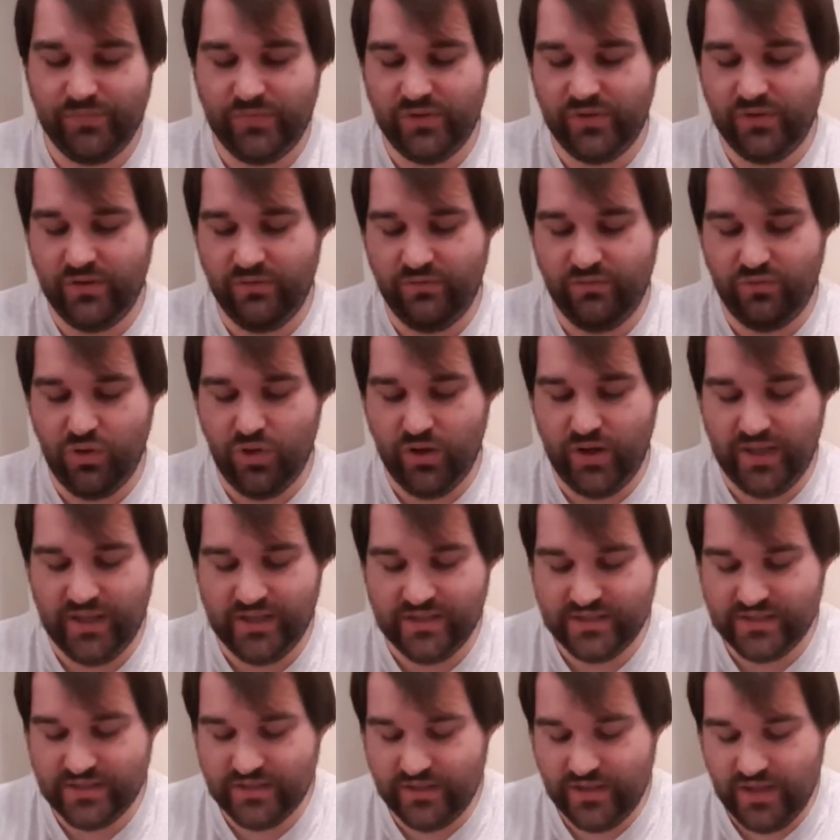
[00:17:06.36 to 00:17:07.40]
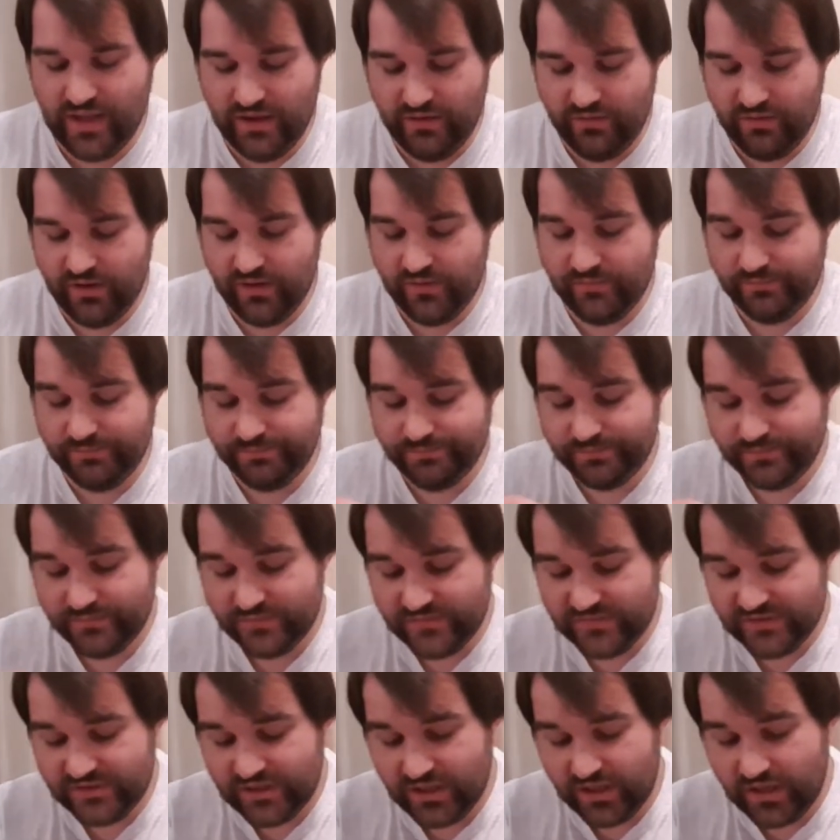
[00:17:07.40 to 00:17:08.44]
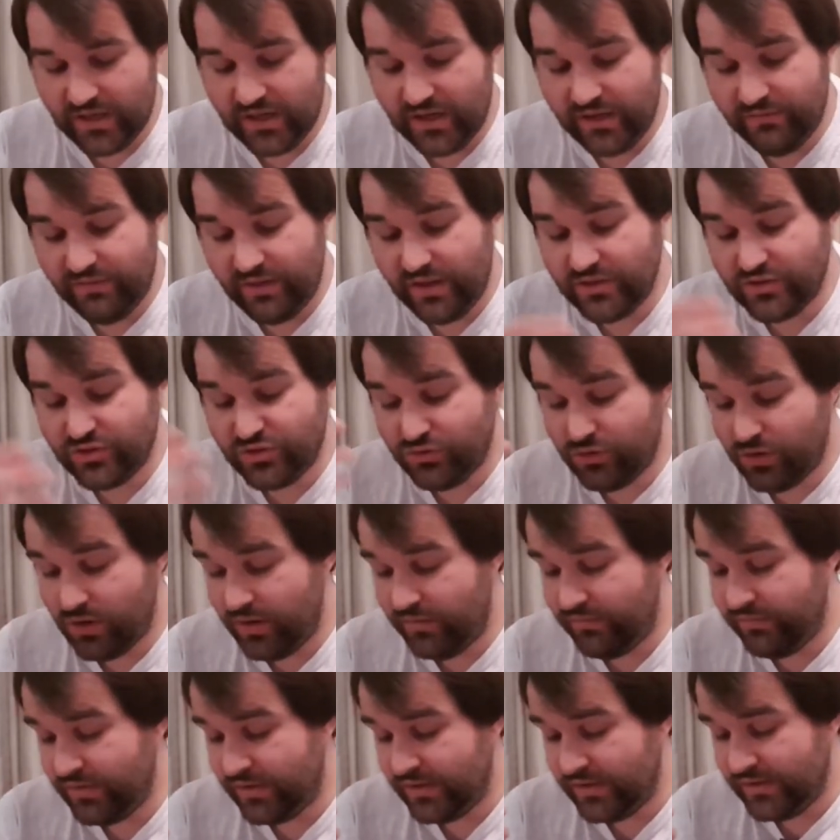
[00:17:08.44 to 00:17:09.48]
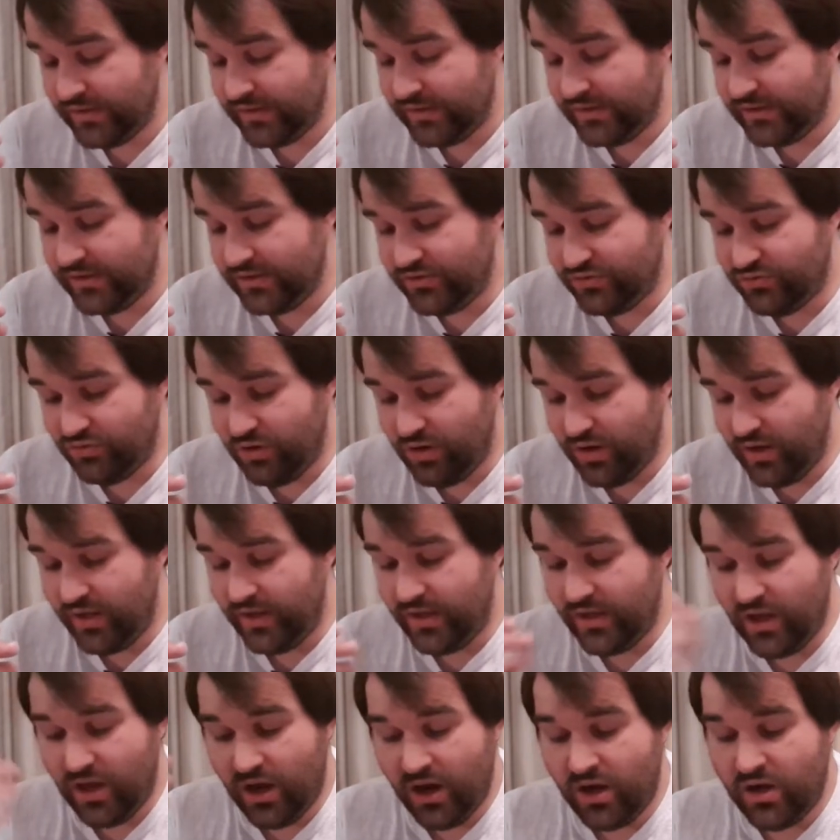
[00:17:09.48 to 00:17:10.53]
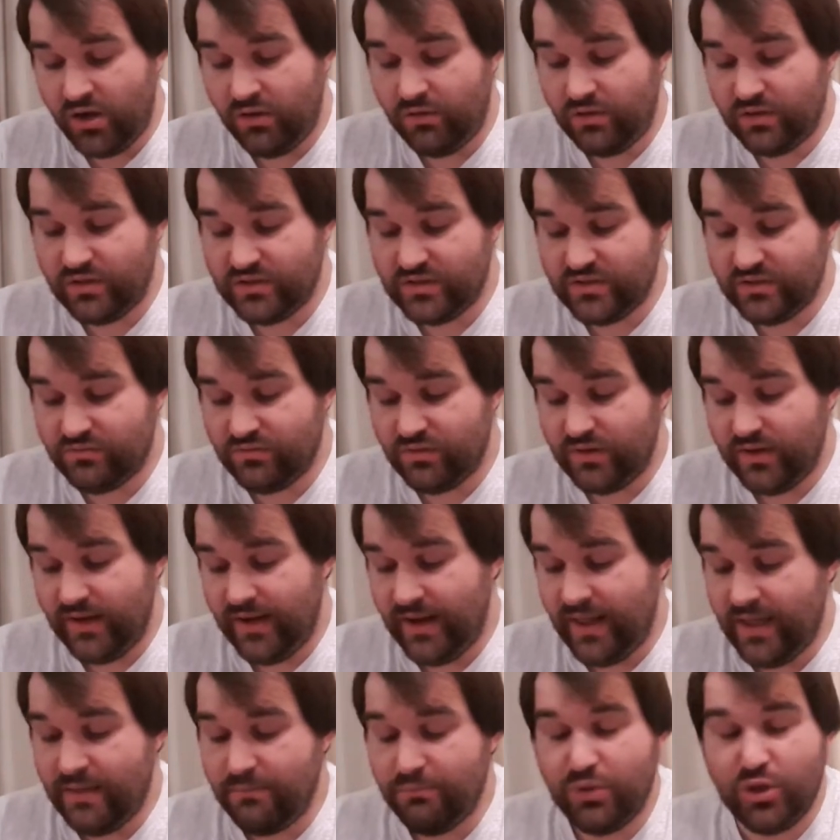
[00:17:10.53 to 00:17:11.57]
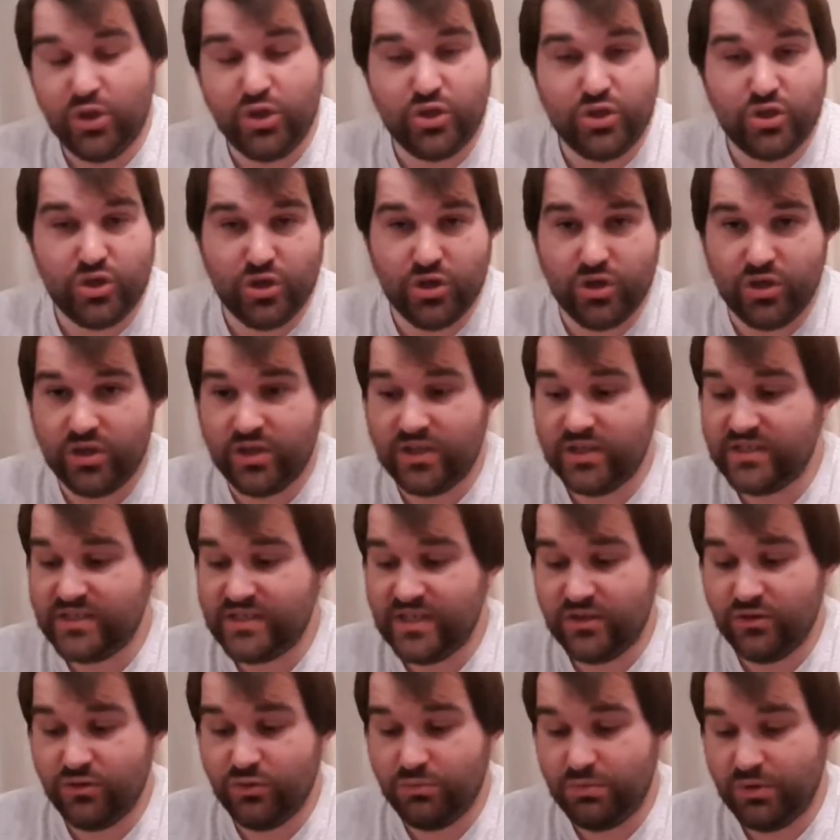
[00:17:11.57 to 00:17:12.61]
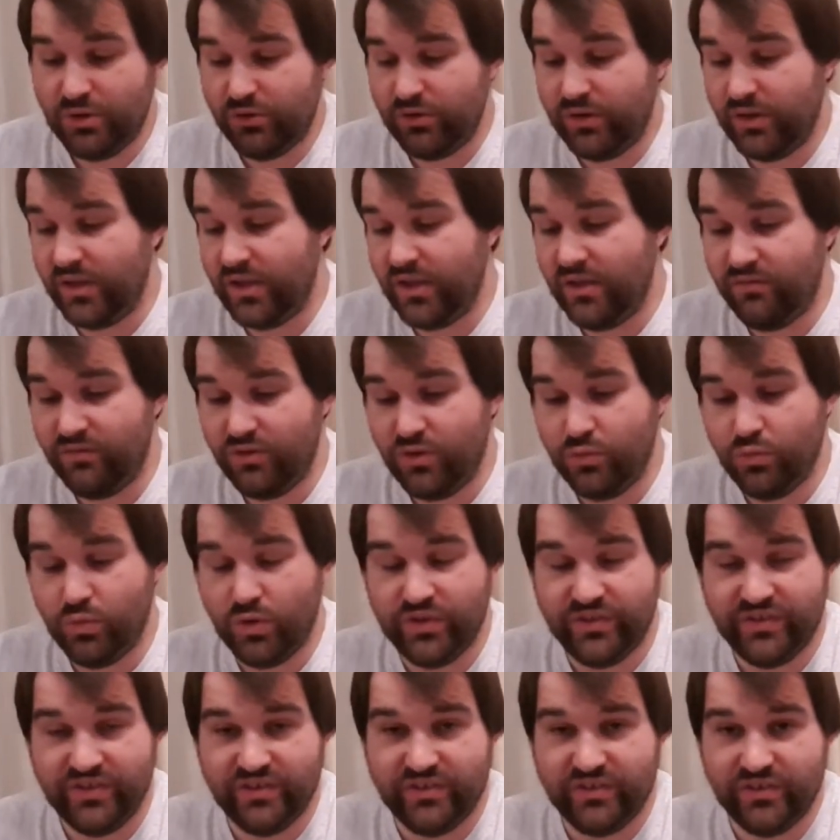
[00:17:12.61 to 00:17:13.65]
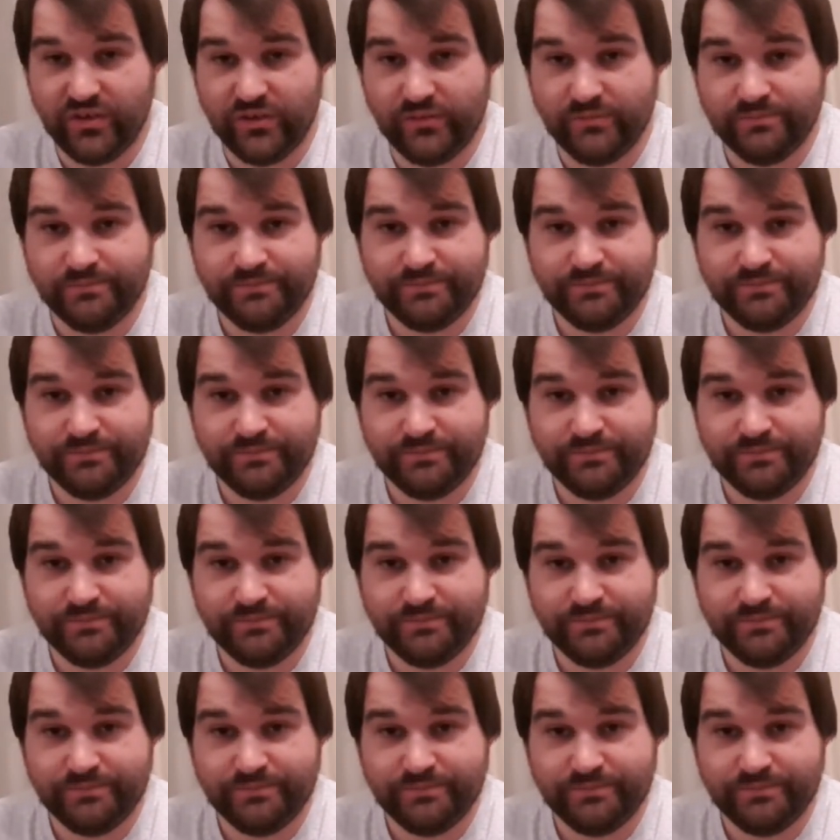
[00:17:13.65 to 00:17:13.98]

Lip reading: that have gone into the area. So I'm going to leave that dry only because it's really late, but you could continue building if you wanted to.